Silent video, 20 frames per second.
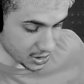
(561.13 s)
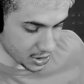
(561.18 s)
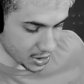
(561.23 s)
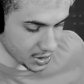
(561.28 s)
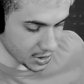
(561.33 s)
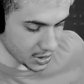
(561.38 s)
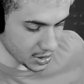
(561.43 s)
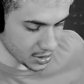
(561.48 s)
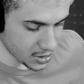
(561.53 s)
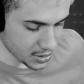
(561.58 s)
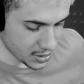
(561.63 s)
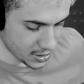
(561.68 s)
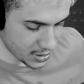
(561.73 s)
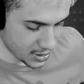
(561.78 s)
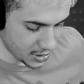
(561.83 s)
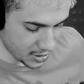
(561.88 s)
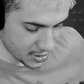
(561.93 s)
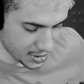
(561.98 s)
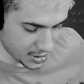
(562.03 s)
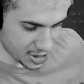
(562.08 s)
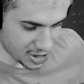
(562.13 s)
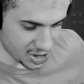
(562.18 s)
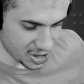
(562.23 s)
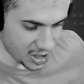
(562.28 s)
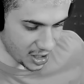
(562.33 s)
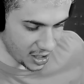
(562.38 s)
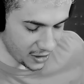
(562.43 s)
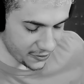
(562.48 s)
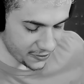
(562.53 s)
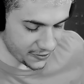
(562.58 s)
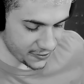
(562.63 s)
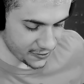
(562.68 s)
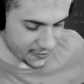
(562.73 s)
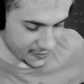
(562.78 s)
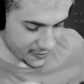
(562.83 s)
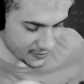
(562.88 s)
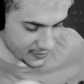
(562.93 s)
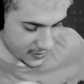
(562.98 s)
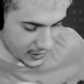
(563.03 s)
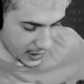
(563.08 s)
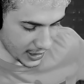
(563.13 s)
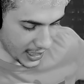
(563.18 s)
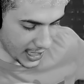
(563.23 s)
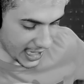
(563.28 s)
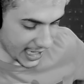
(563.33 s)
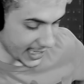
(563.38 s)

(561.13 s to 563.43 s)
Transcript: good, good stuff, I